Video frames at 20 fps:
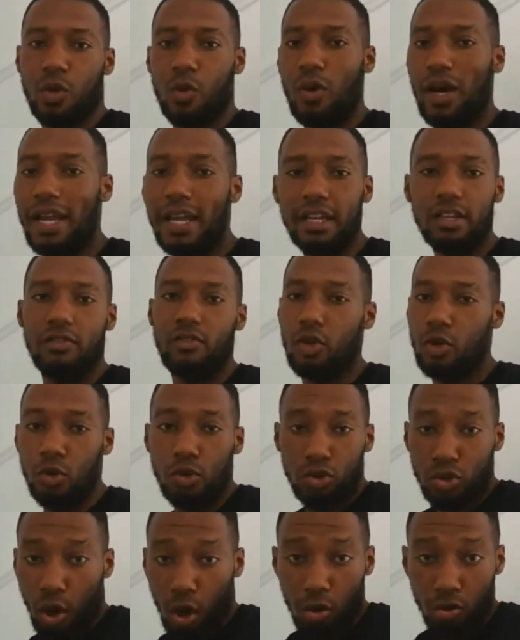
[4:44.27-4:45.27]
who are ignorant,
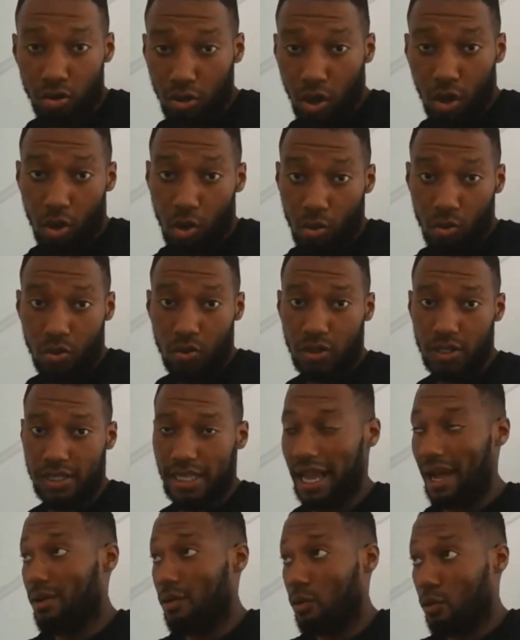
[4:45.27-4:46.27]
who don't know
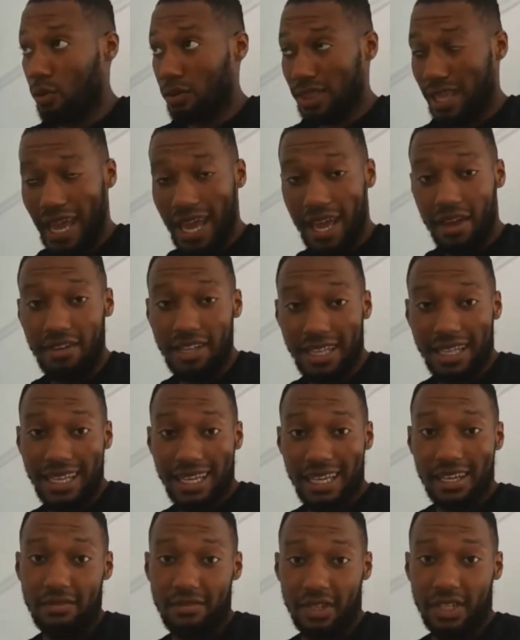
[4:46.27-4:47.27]
that the area that they
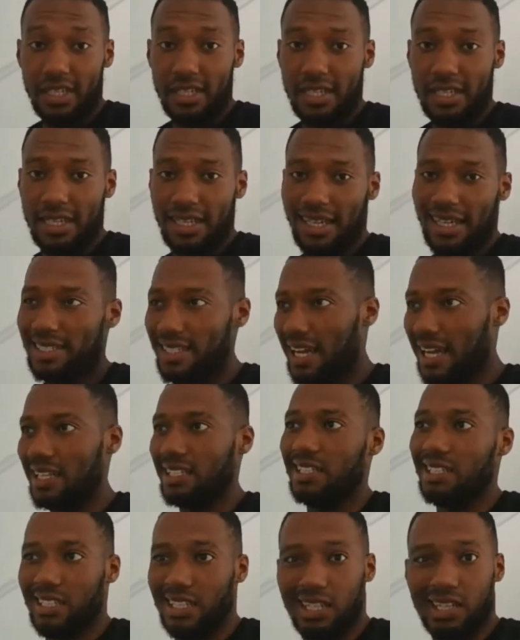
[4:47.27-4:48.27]
live in is
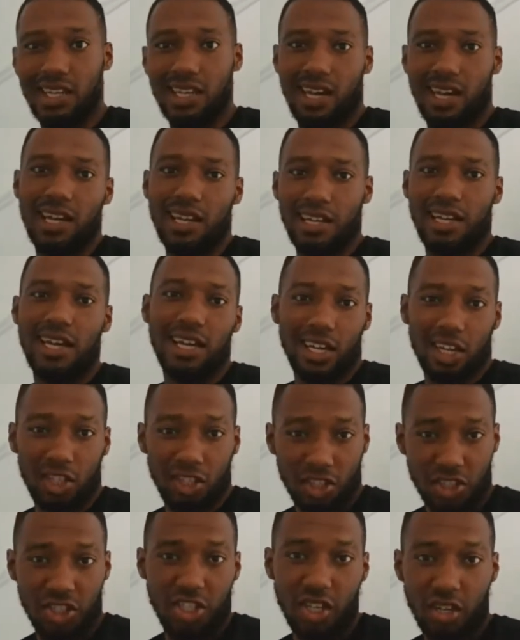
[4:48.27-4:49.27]
actually kind of like a
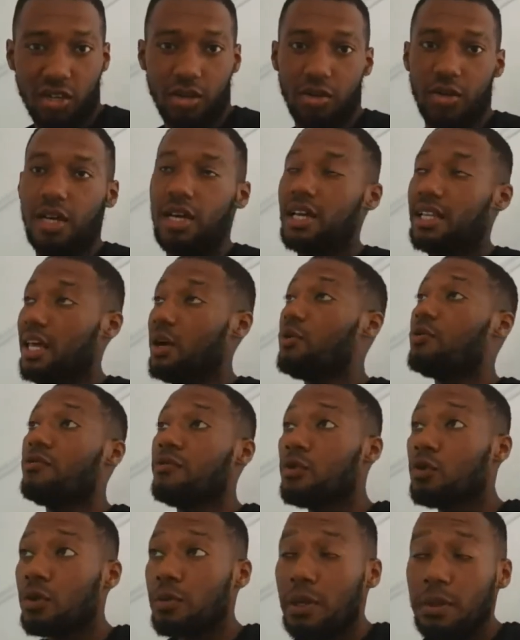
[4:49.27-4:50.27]
shithole. They will
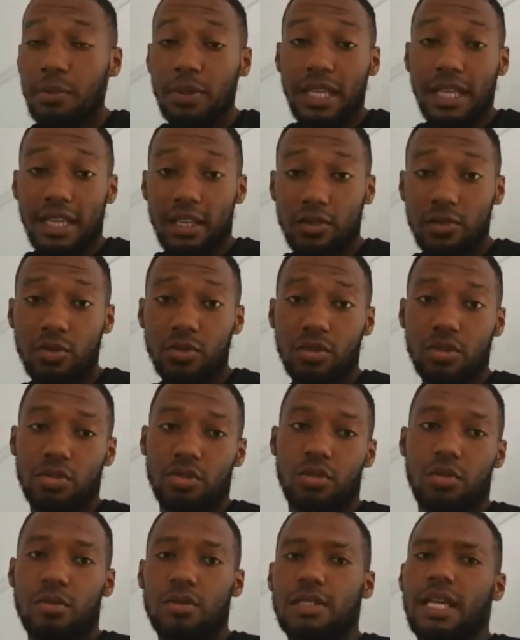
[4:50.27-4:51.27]
fool the people that they're
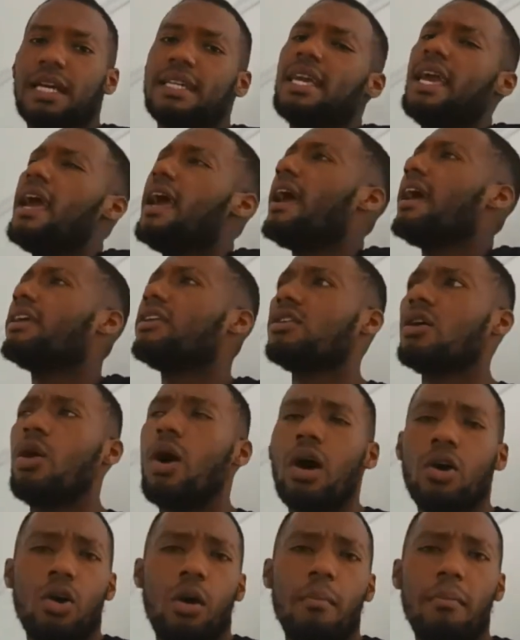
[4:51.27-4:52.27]
talking to and like, yeah, you know,
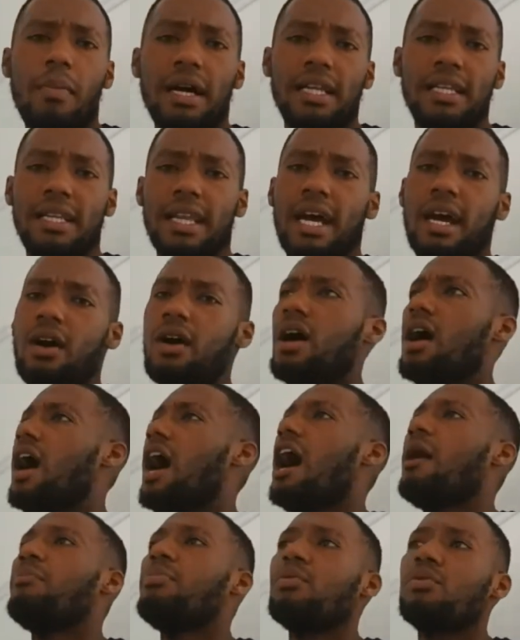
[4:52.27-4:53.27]
I've got money now.
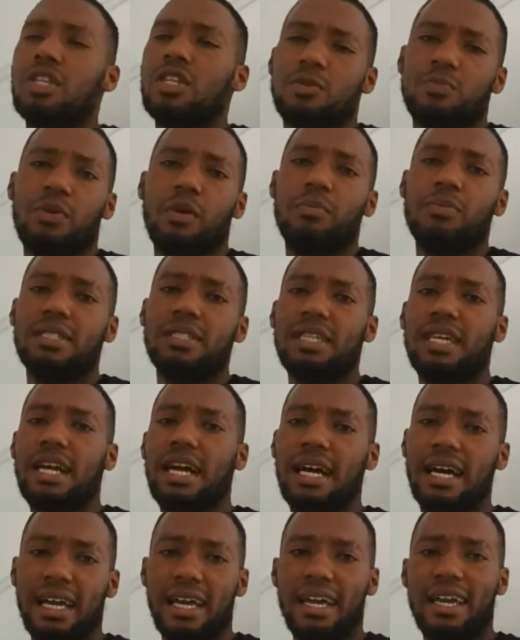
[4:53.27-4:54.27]
I bought this property
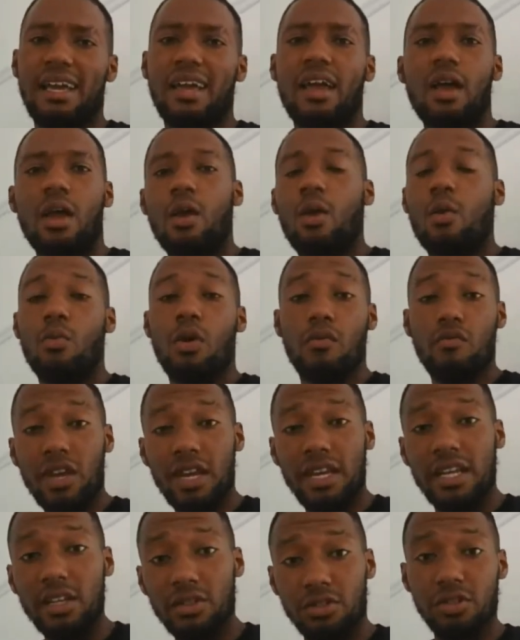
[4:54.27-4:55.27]
out here. When
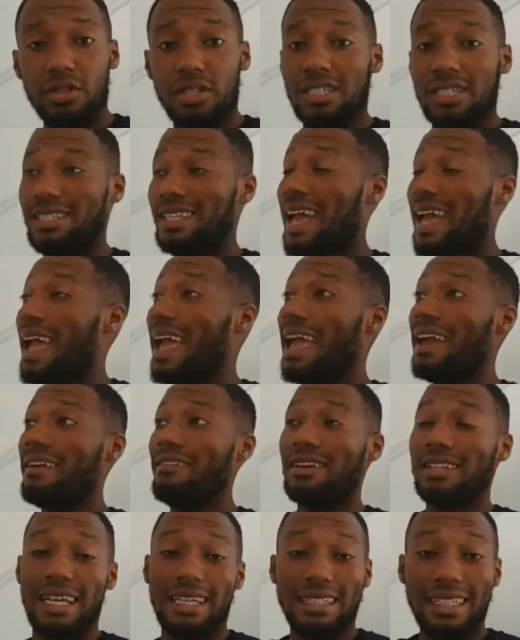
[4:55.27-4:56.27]
really and truly, the
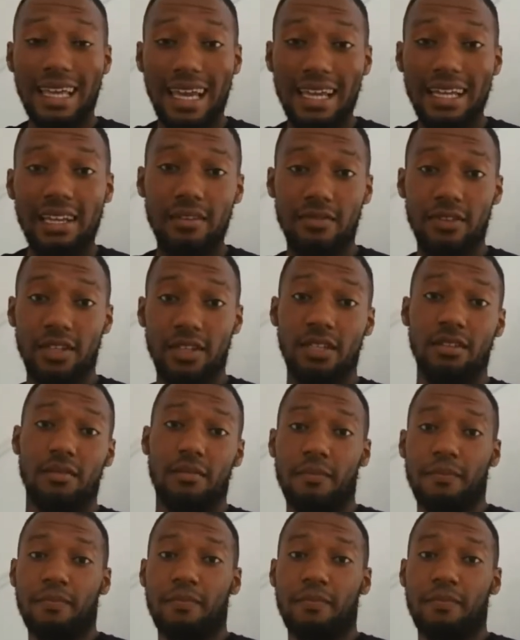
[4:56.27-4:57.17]
area that they live in